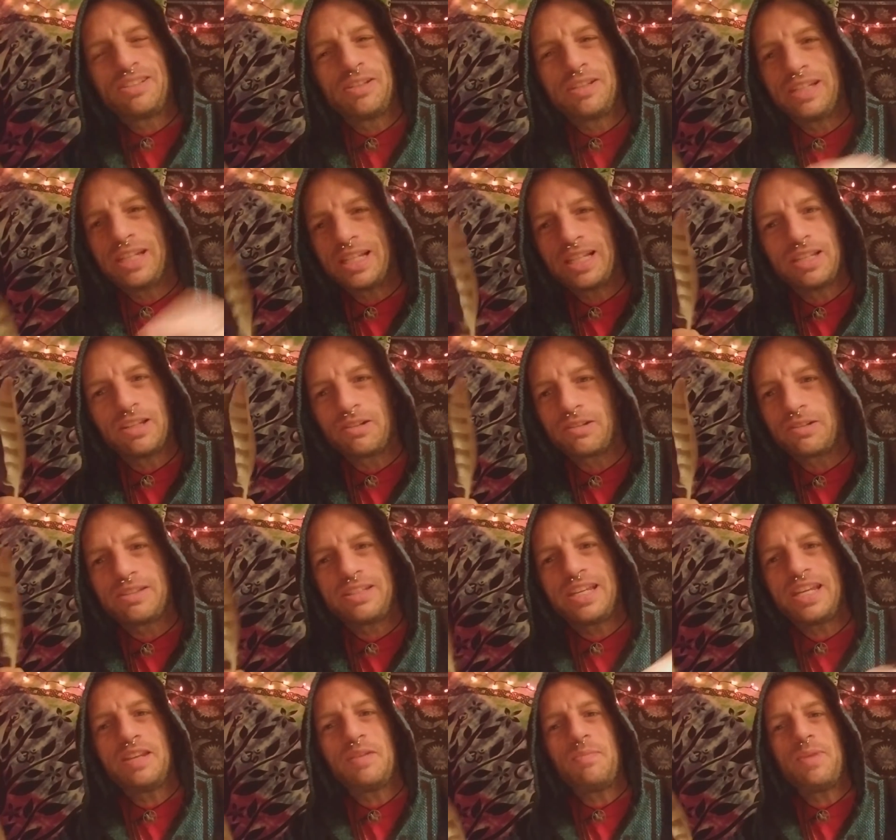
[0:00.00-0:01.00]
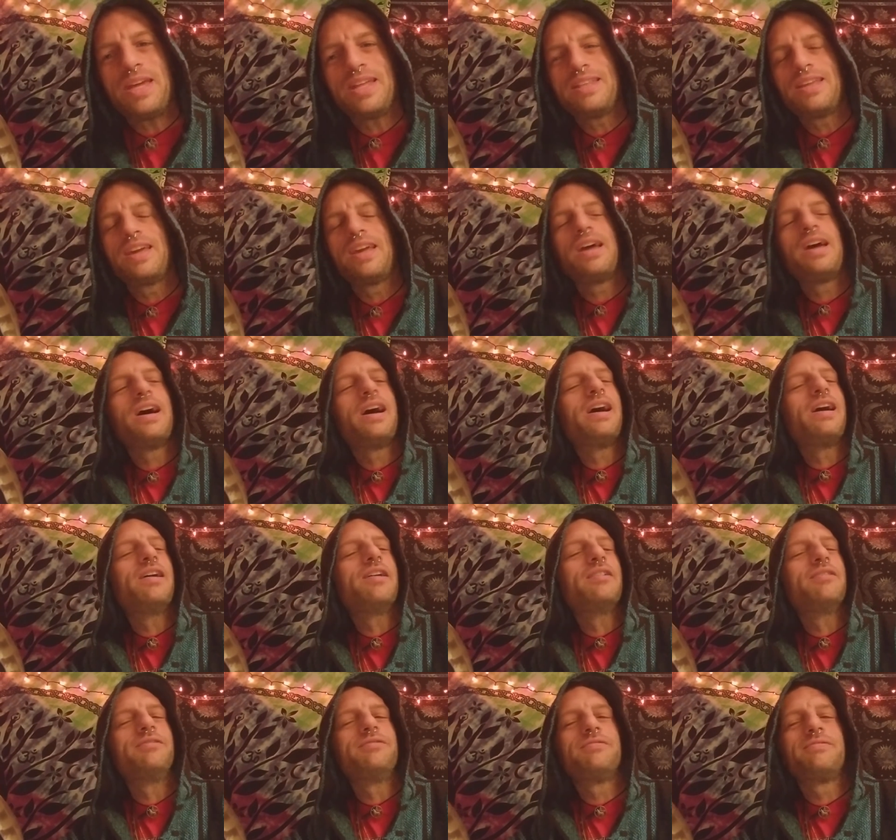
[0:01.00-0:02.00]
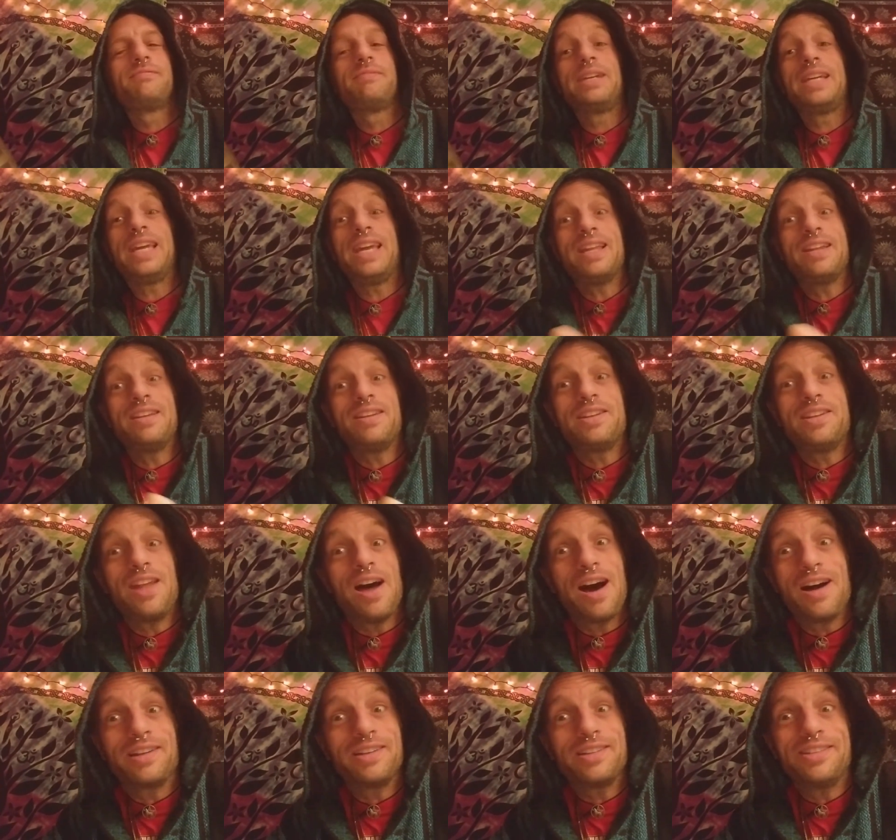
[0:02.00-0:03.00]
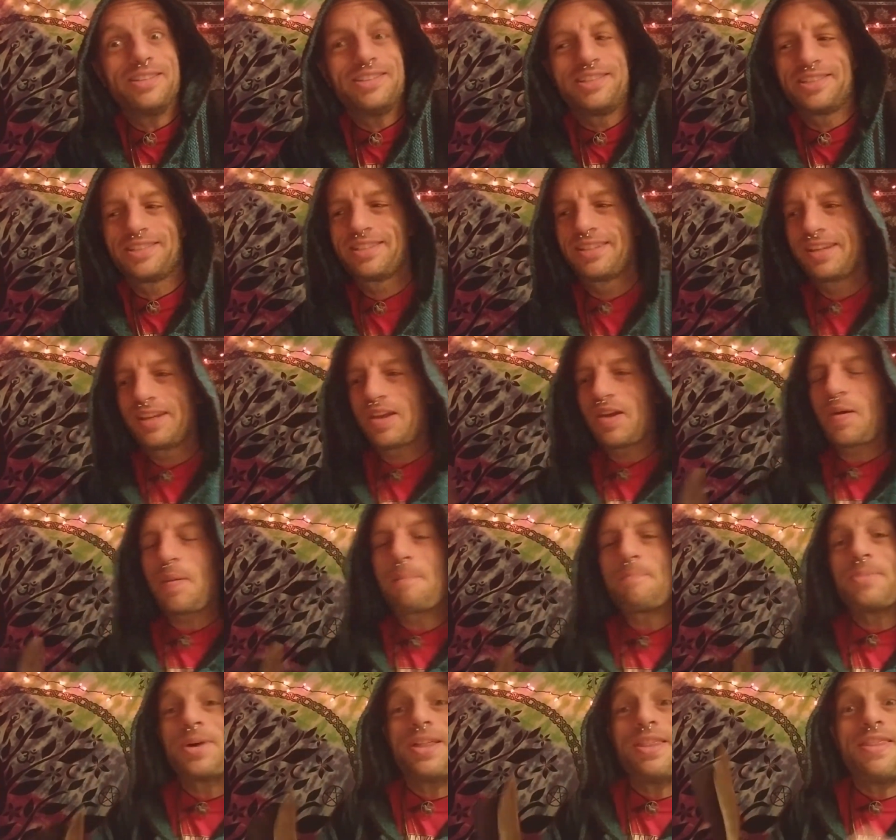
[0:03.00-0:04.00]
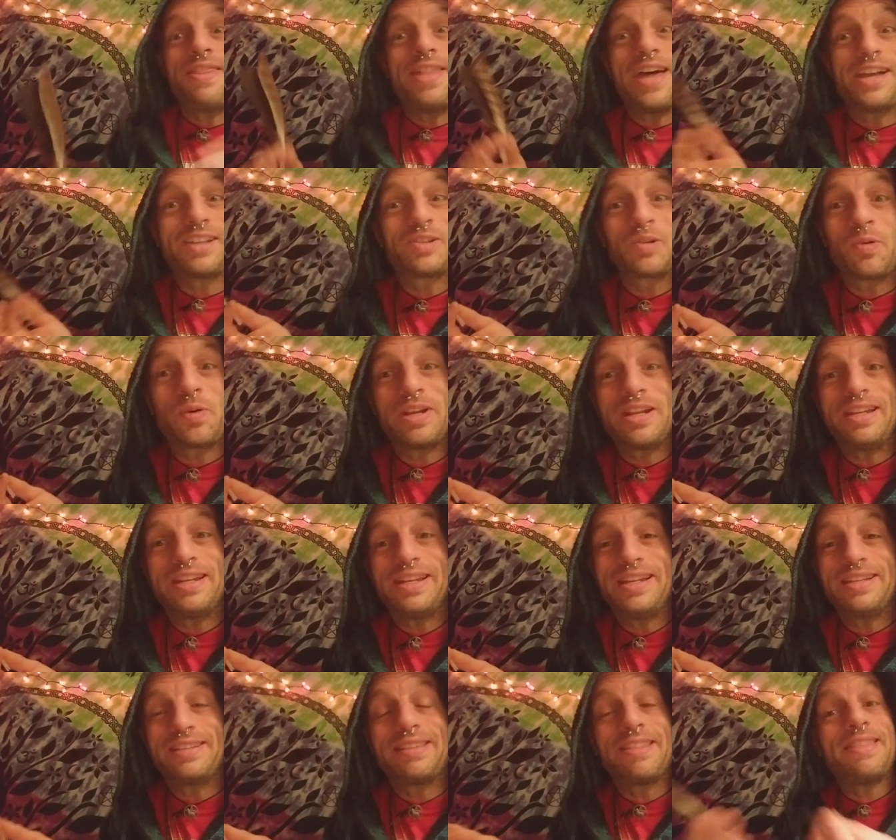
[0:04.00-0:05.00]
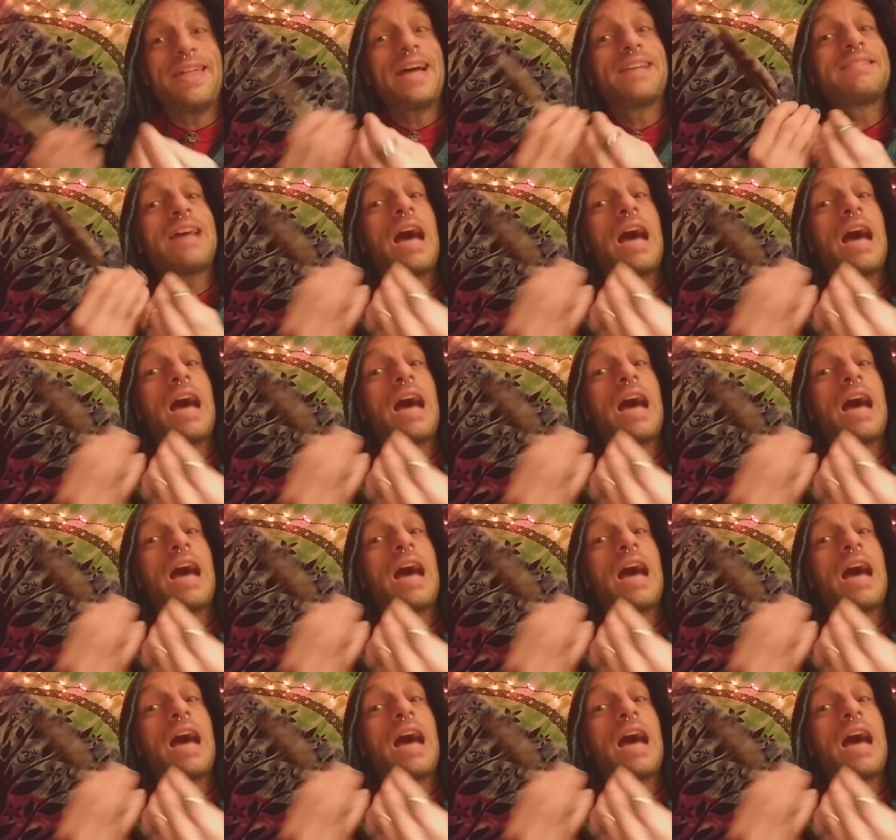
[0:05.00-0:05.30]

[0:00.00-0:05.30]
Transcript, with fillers: to the little tidbit of hidden knowledge. But that's what it is. That's